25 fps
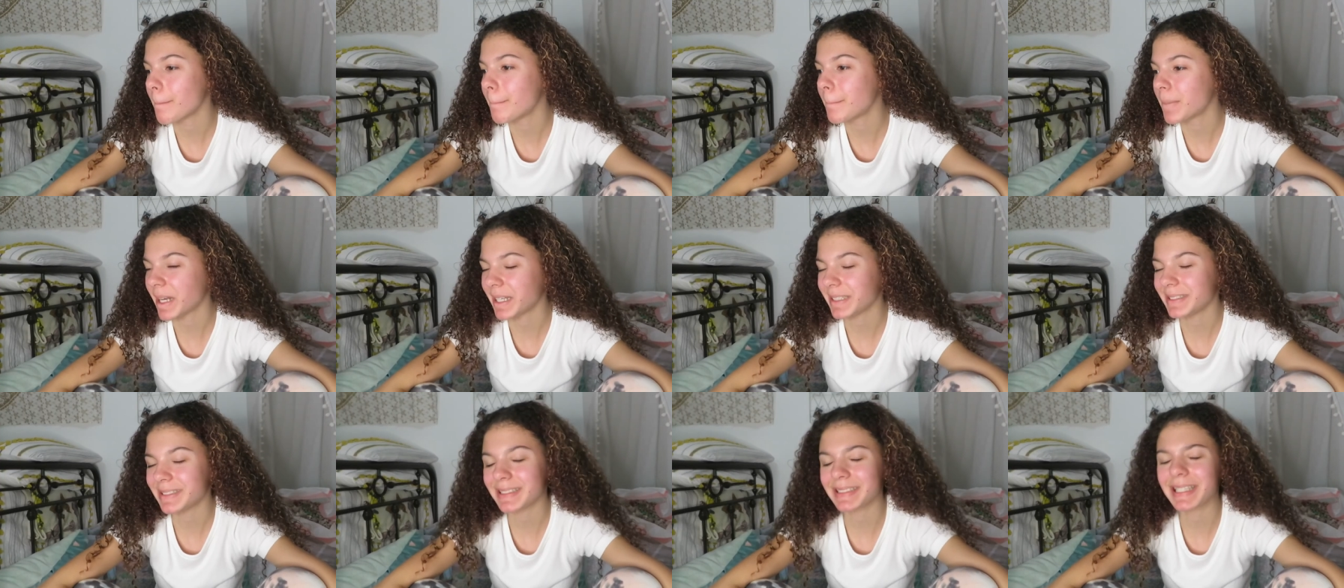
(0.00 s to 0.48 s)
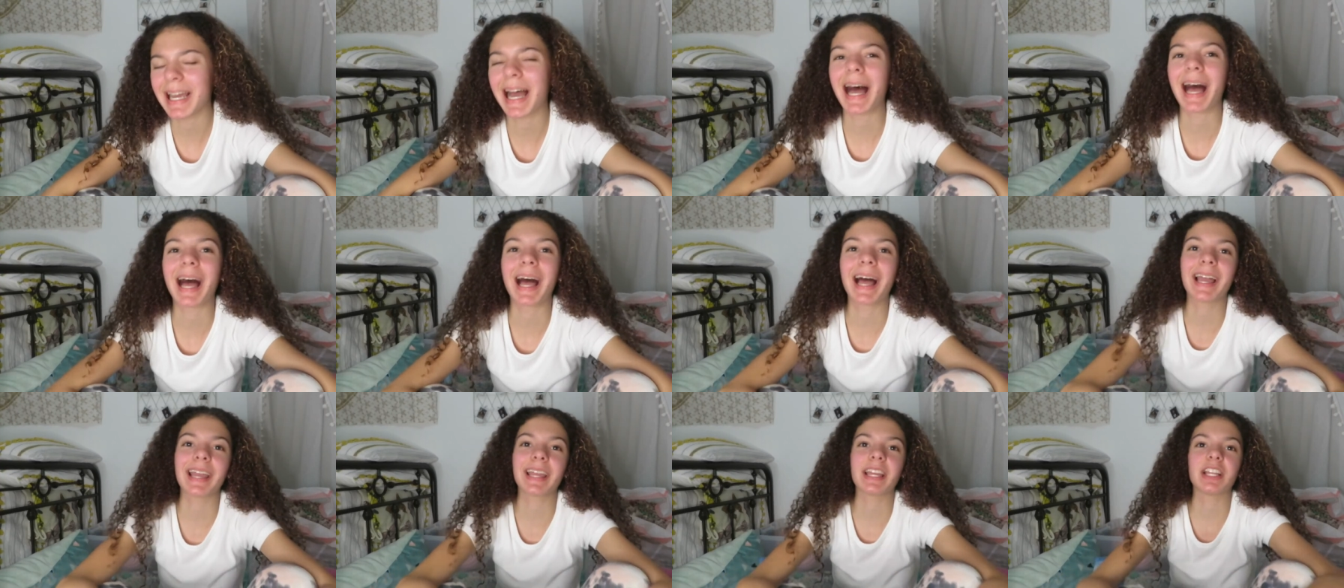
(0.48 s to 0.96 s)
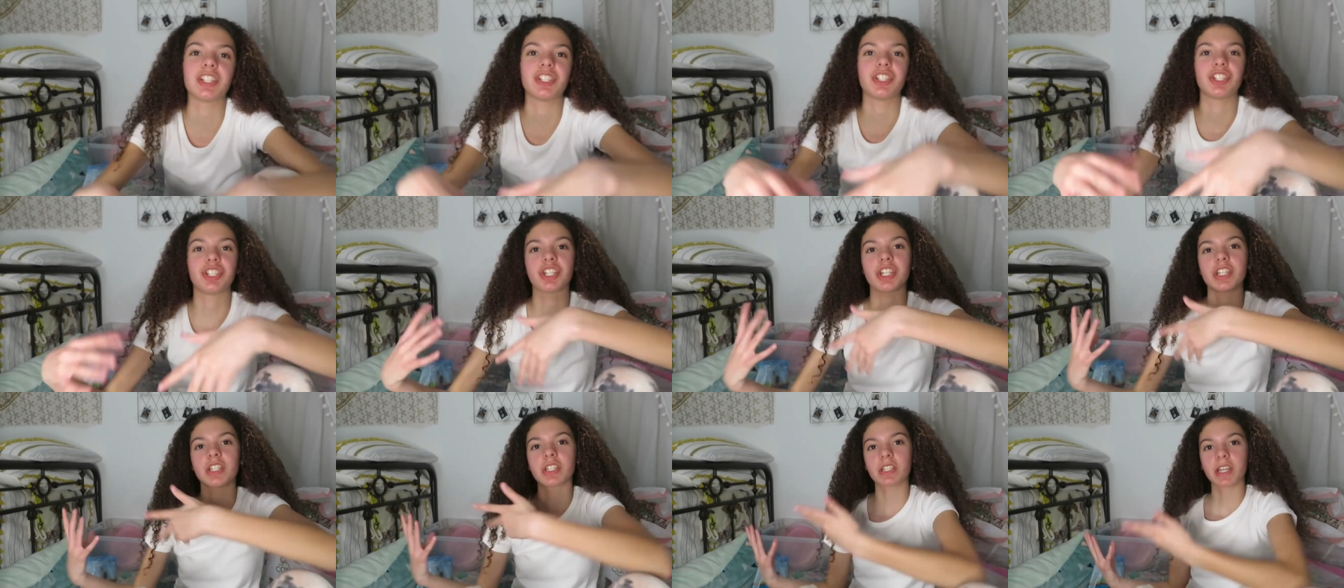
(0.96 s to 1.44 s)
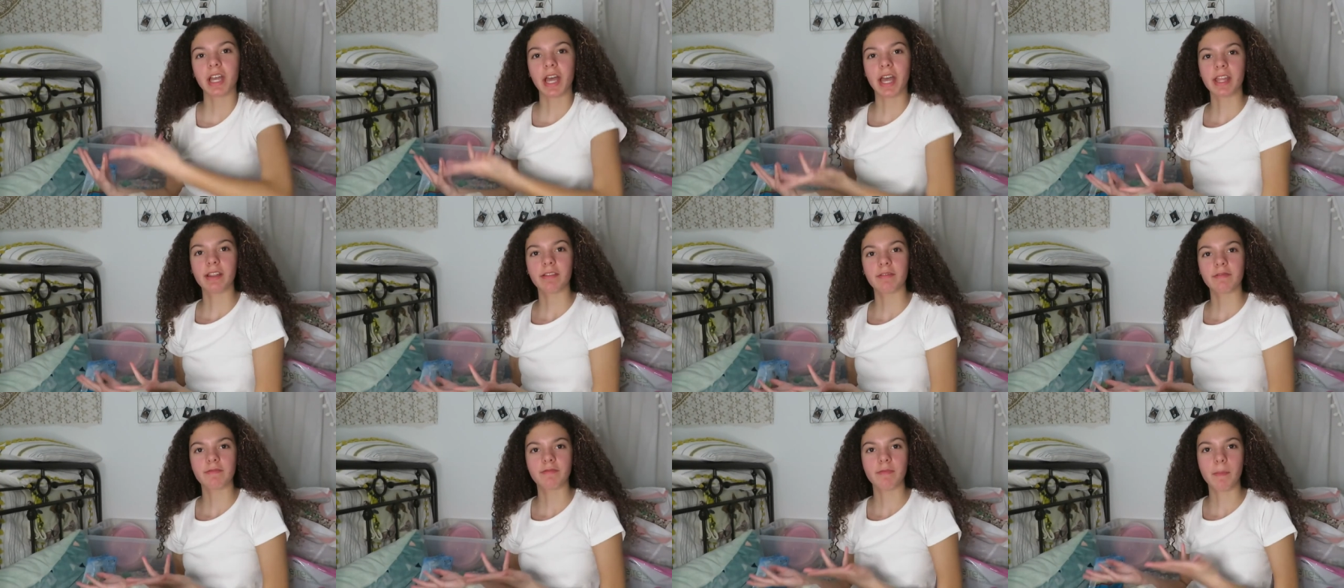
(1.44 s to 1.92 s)
But I just
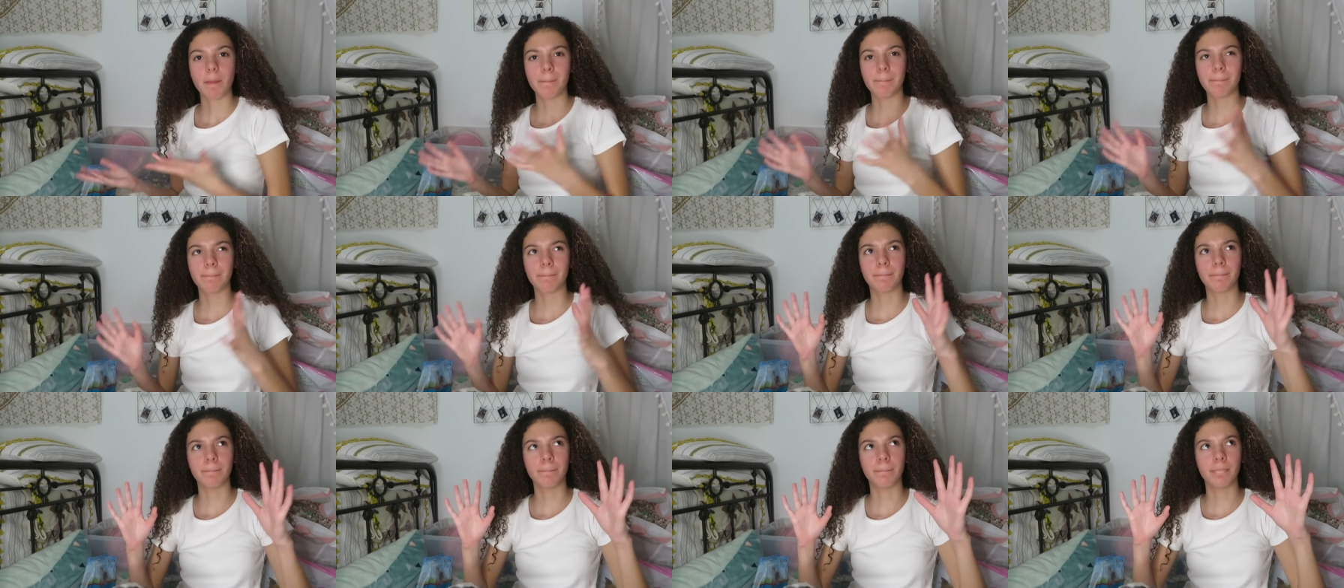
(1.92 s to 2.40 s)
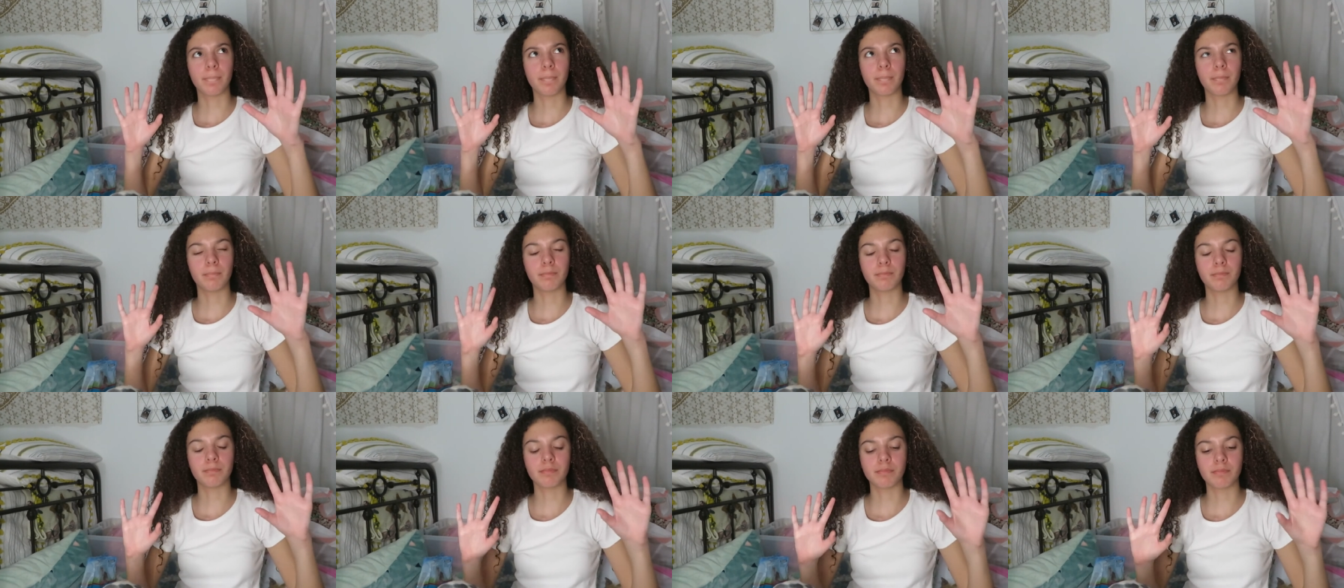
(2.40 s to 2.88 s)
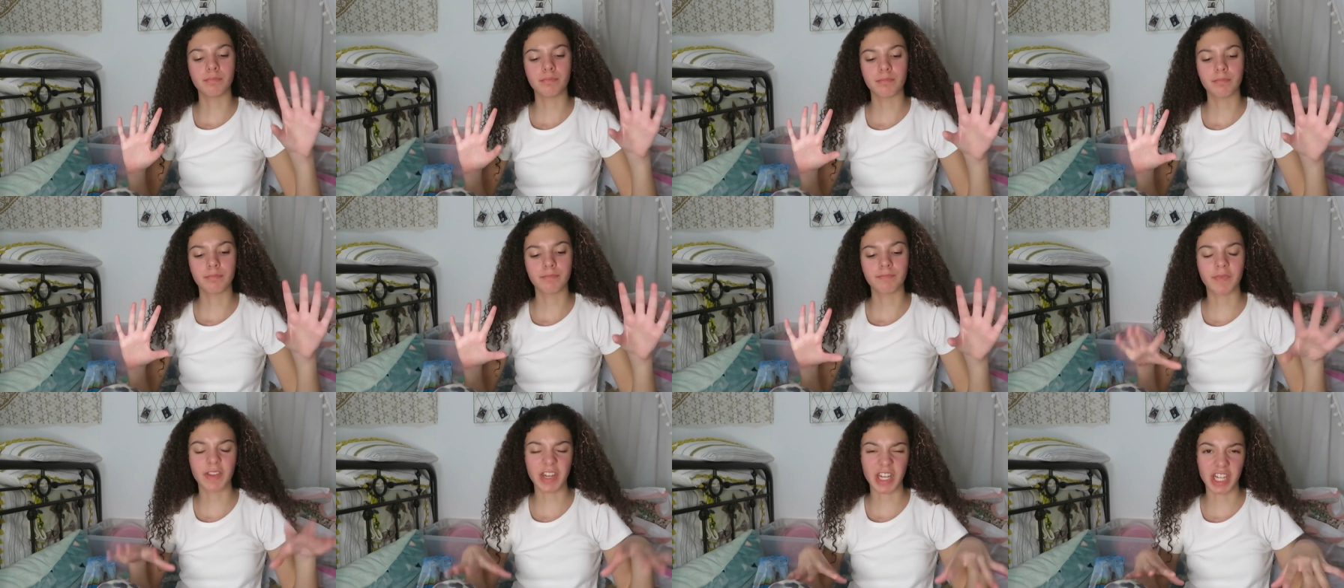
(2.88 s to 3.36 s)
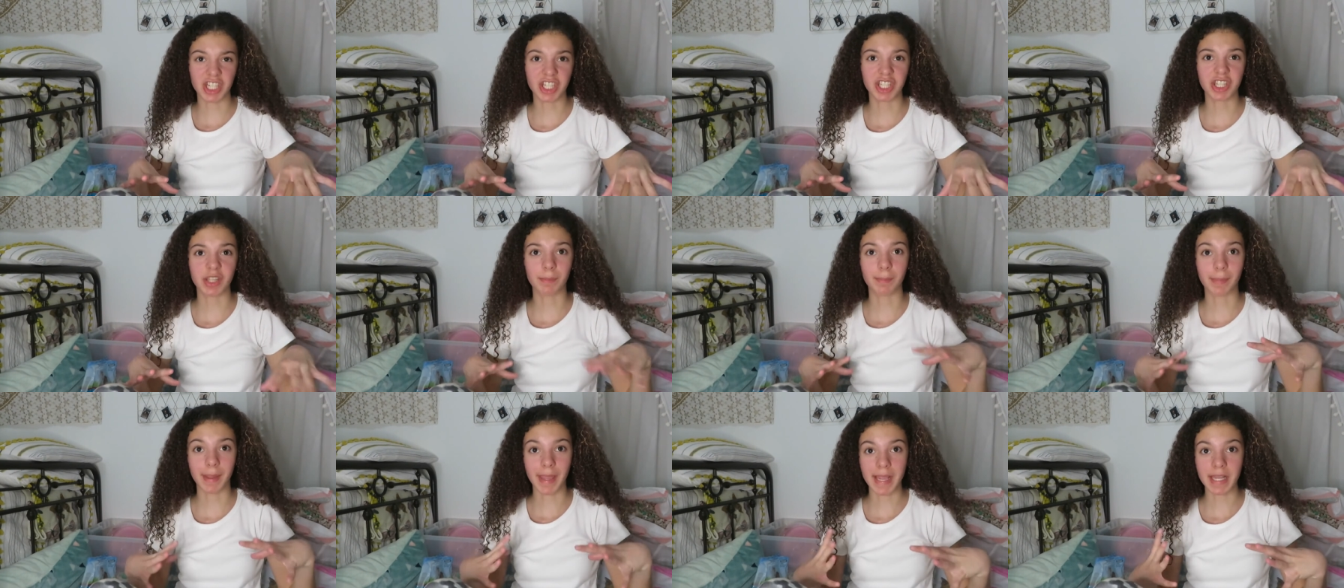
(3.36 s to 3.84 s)
kind of finished
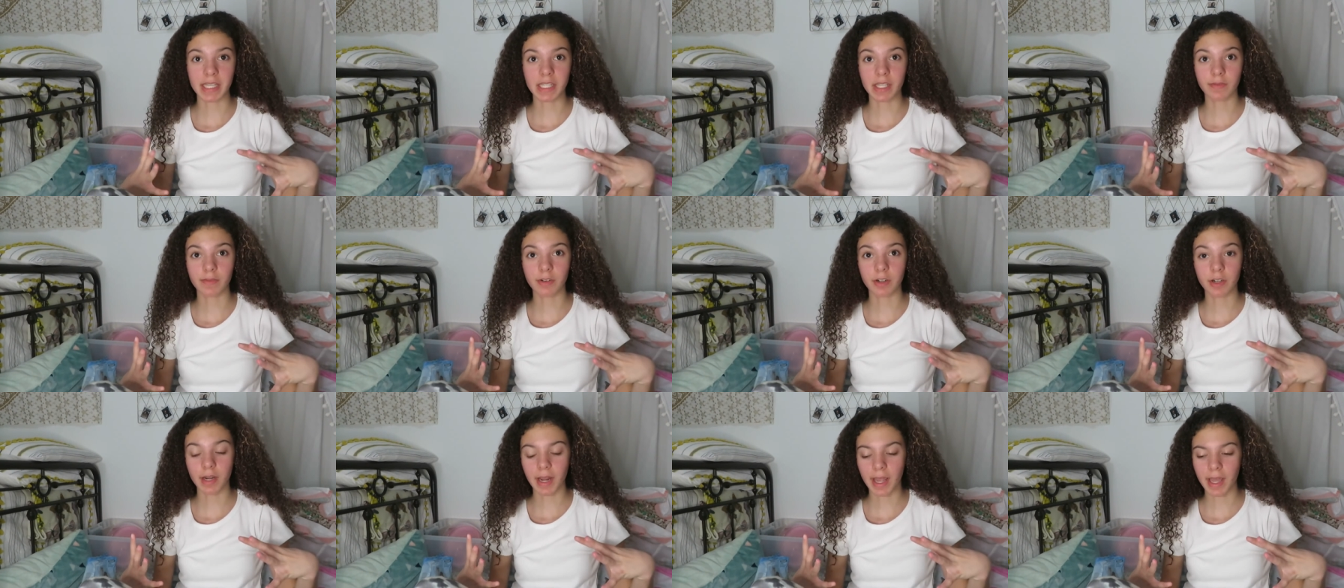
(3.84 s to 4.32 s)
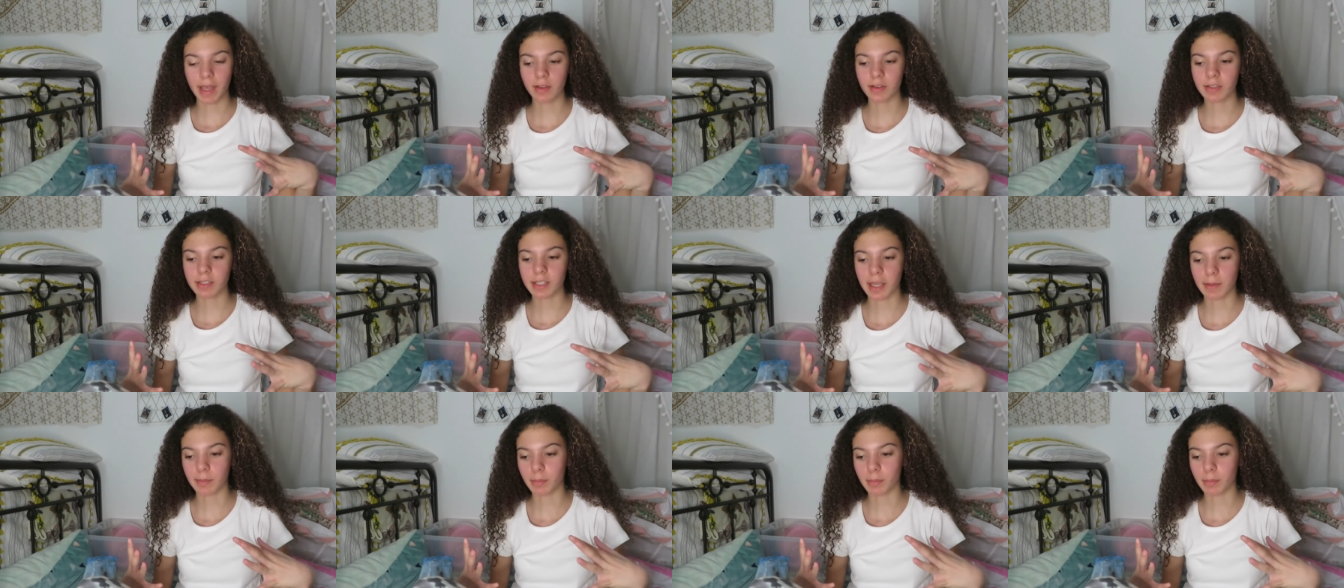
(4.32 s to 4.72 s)
the base of her house.